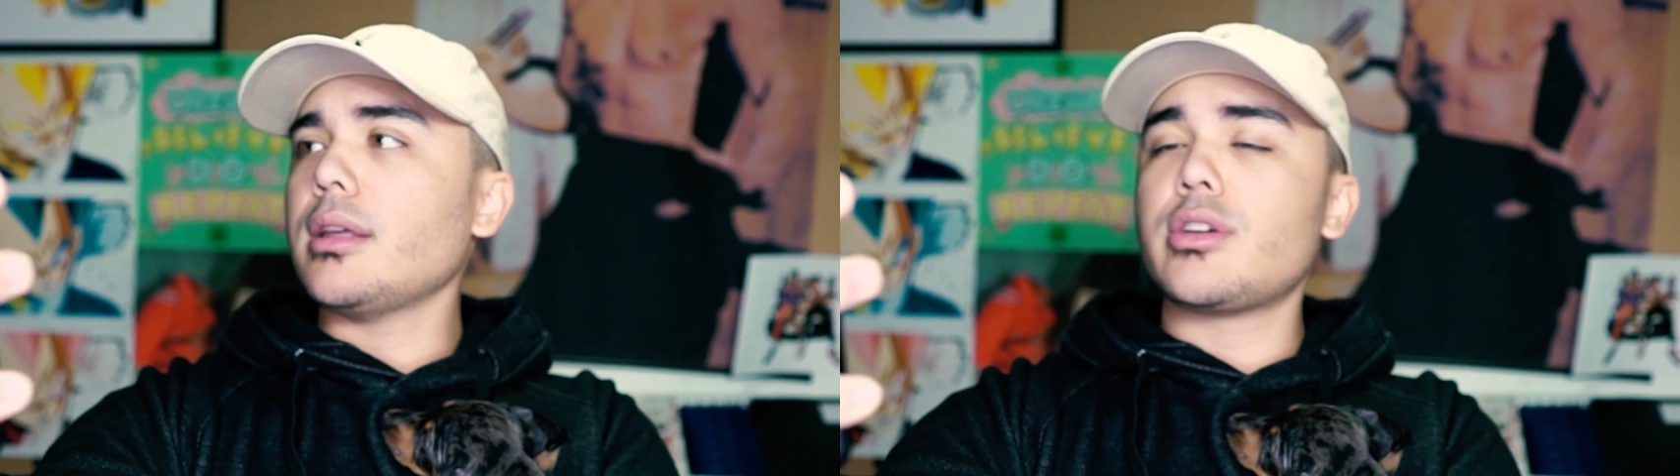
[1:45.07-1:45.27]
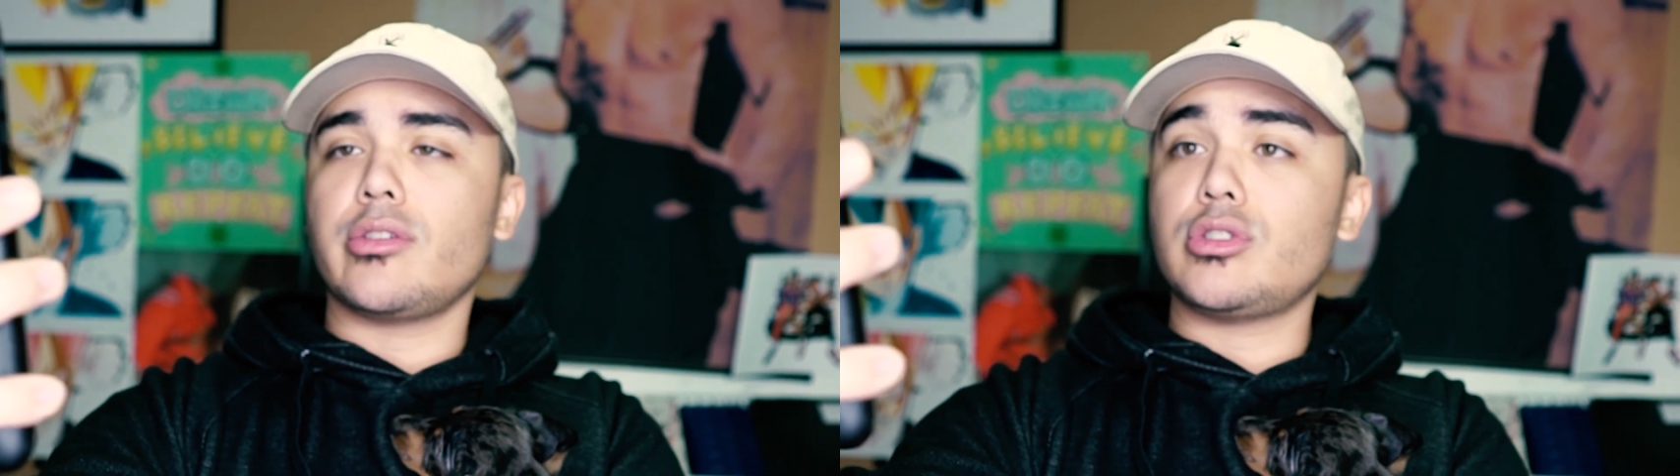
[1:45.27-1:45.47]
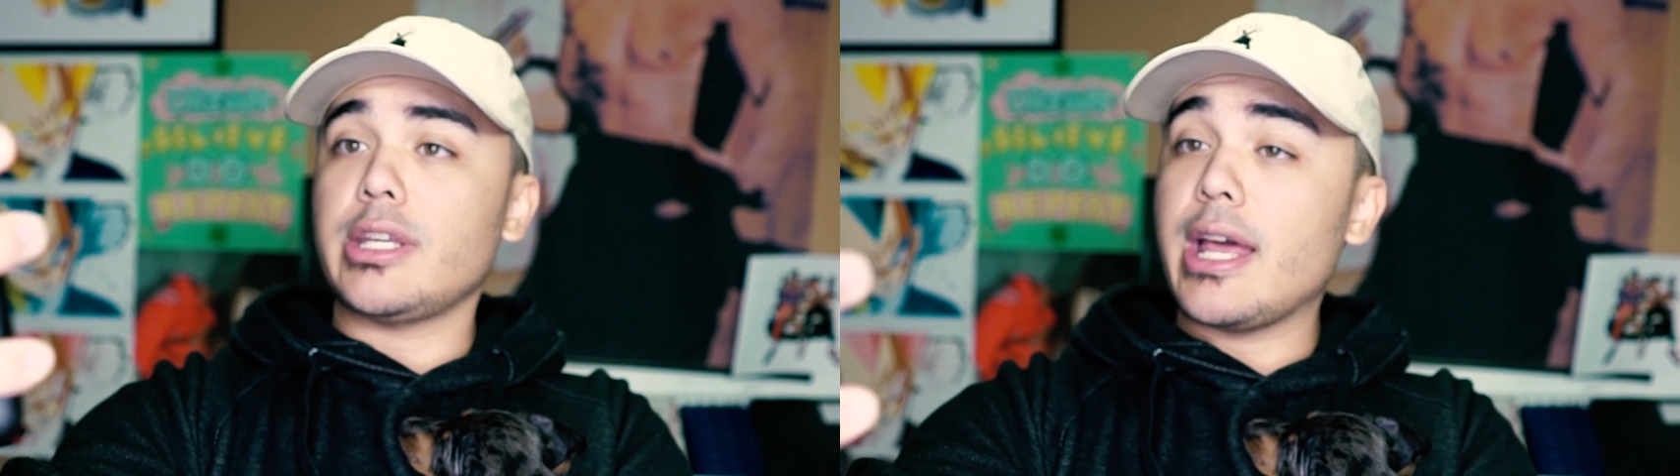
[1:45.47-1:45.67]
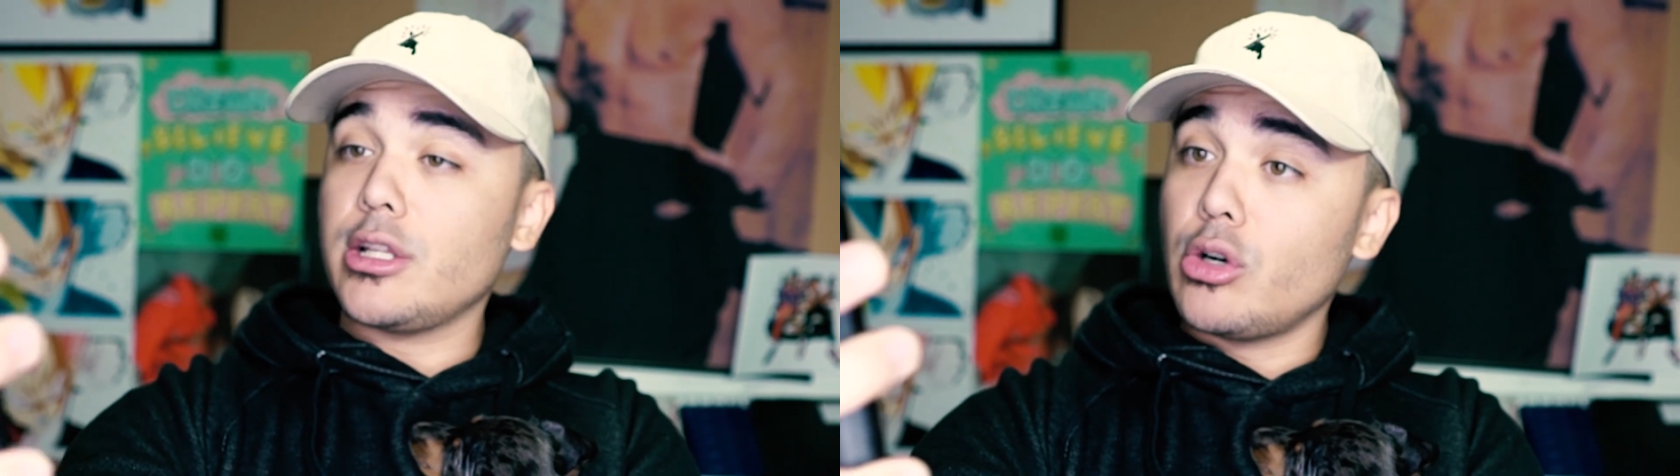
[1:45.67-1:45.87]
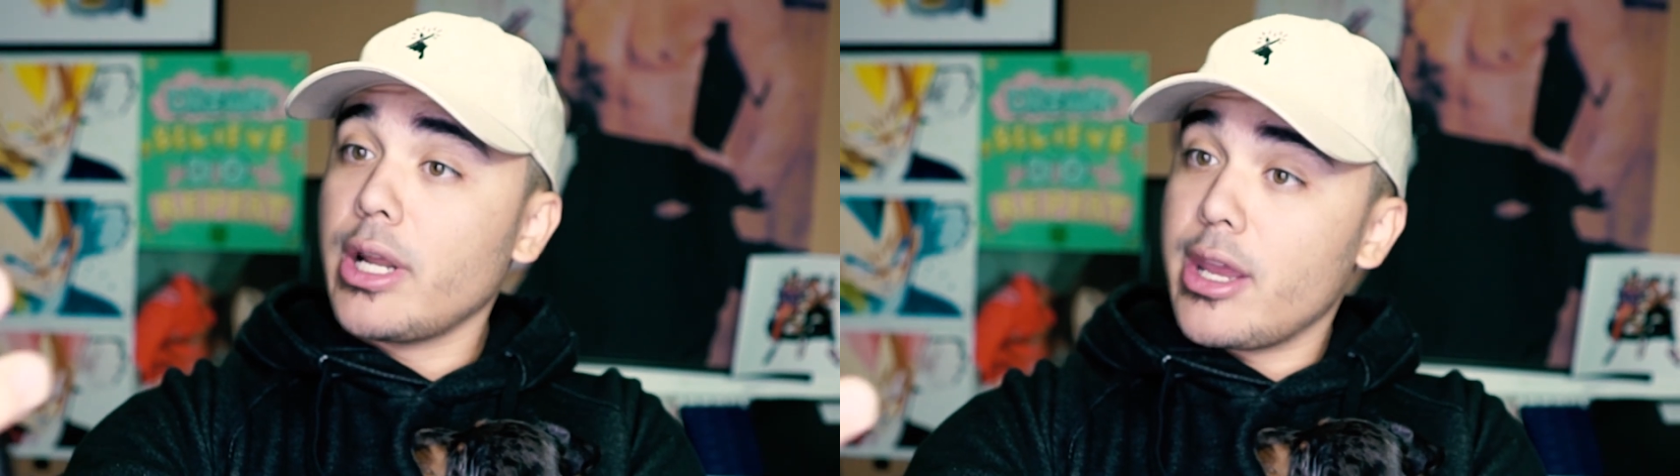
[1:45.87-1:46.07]
uh, you can
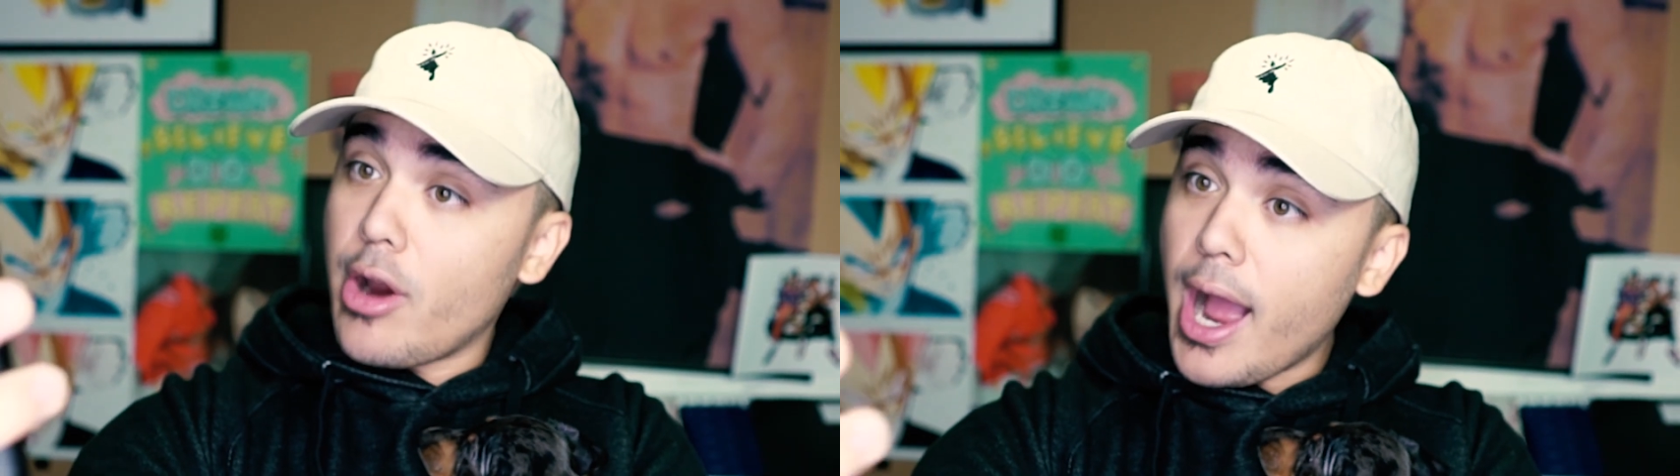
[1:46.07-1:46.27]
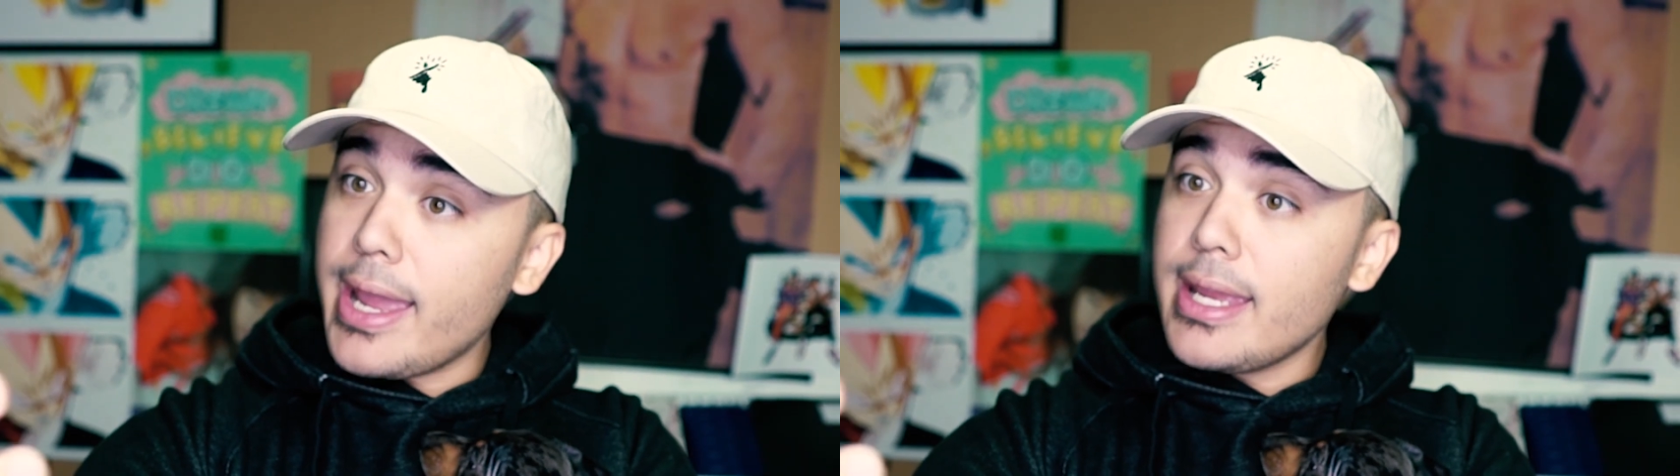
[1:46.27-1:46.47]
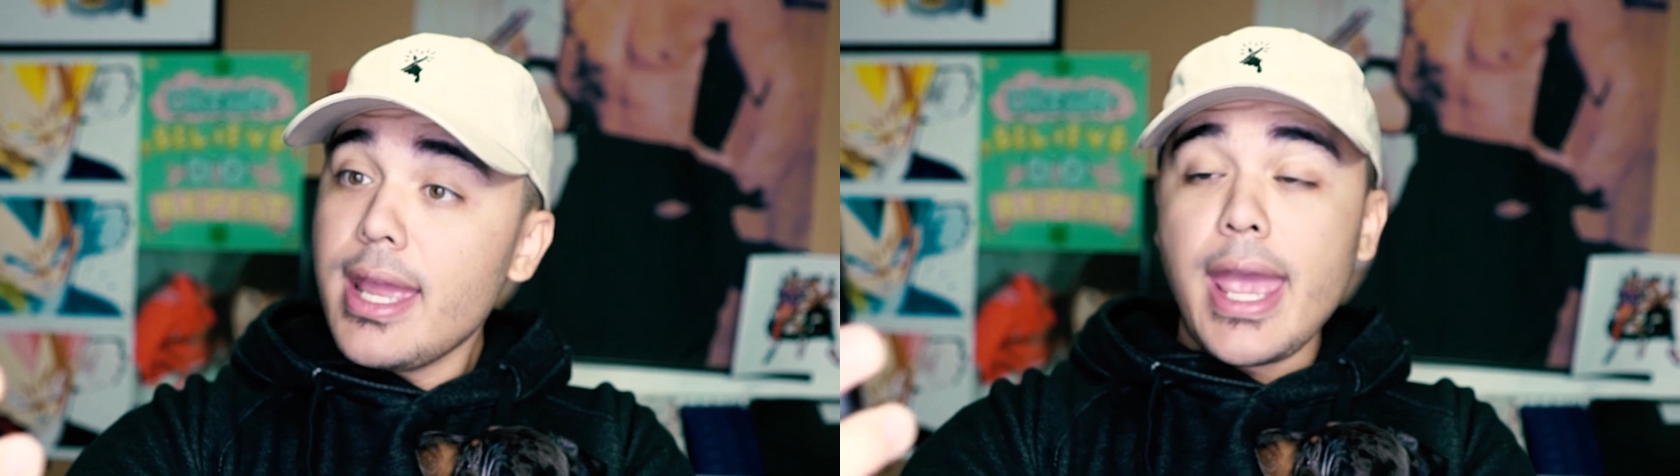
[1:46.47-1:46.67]
donate your height,